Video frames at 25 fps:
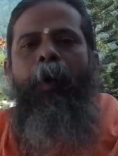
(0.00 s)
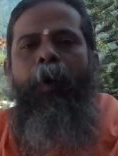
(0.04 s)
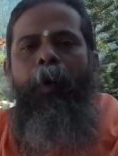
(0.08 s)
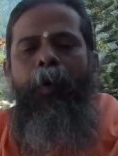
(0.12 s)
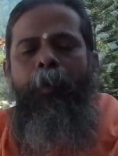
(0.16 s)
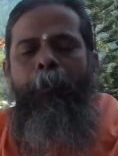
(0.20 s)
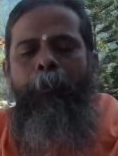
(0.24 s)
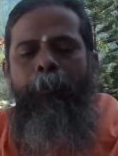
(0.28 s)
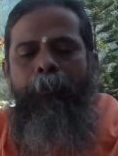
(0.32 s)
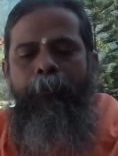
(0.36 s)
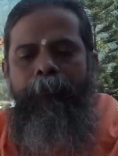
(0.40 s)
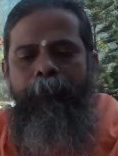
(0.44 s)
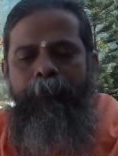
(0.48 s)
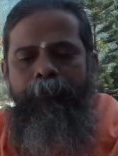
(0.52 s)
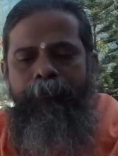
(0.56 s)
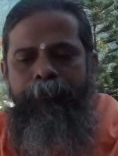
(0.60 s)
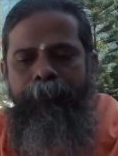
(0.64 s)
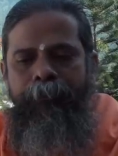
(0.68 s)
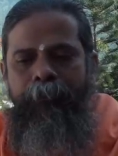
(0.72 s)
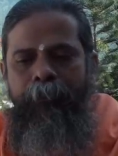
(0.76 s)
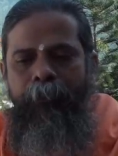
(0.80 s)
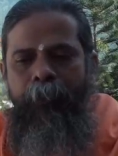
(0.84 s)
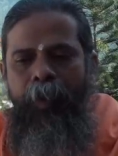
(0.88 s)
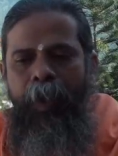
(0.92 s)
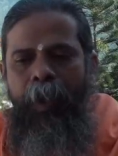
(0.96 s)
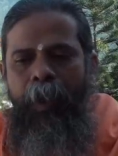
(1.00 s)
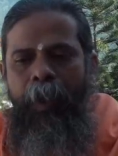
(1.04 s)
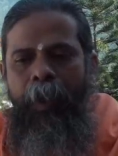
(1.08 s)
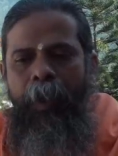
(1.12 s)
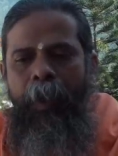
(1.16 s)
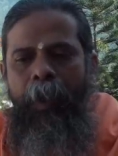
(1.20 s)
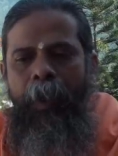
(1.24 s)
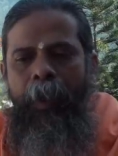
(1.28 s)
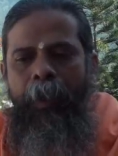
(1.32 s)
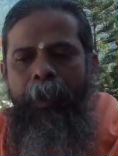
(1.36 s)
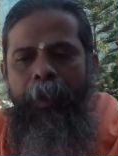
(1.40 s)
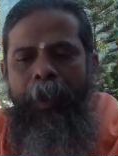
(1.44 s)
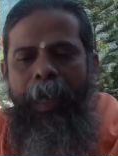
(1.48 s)
form.
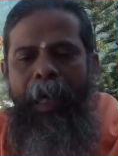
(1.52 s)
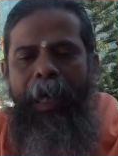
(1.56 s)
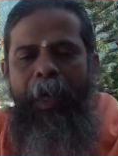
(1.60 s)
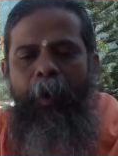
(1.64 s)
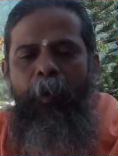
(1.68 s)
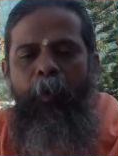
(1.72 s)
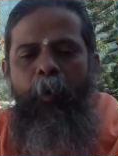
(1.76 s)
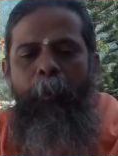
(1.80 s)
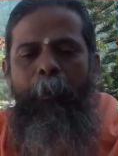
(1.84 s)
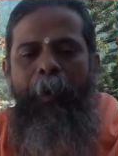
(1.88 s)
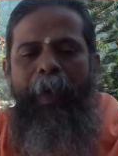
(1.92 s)
Now,